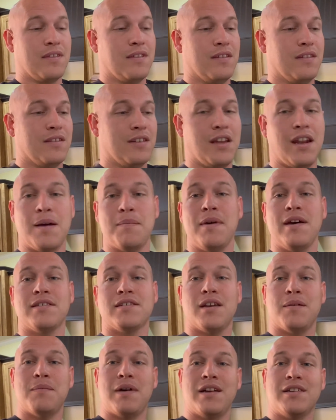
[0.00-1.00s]
Did I mess
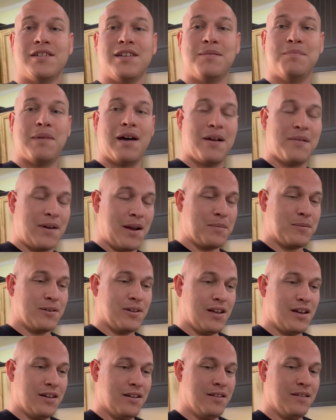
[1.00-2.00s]
up my Jeep by Raptor
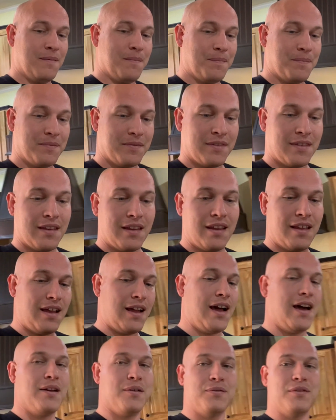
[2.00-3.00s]
lining it?
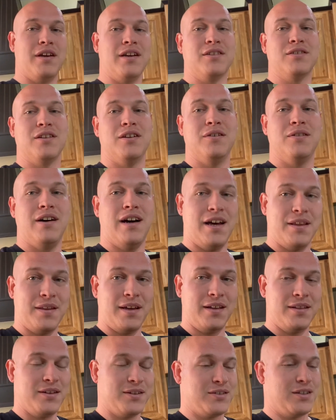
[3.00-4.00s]
I don't think so. I
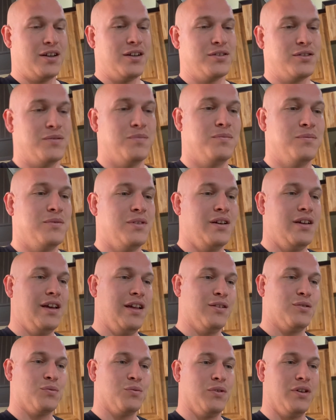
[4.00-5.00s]
think it looks awesome.
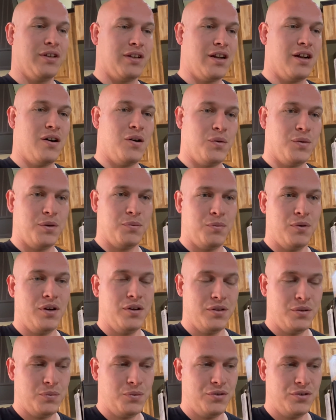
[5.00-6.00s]
It's really gonna hold up well
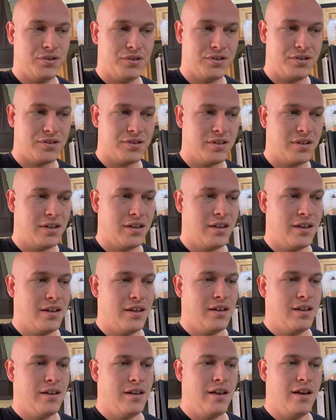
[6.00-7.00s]
in the woods.
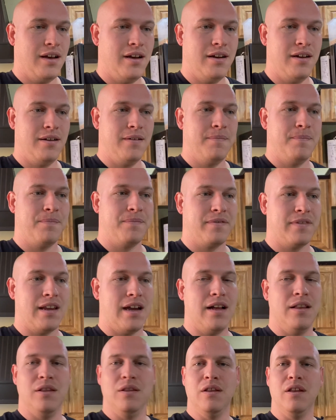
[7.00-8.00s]
I
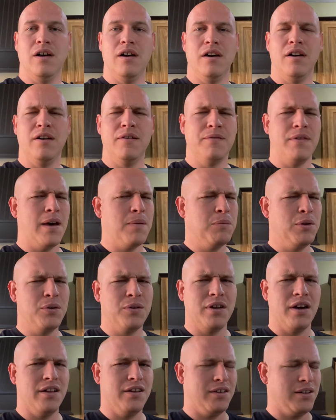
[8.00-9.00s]
love that blue
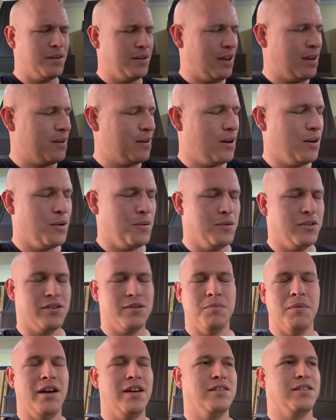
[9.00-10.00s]
color. Oh, it's
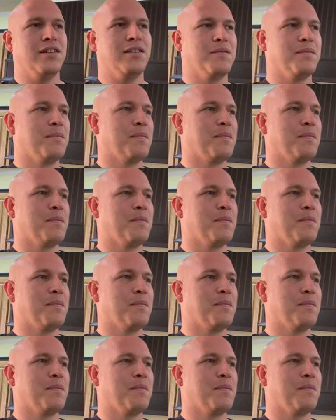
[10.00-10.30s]
amazing.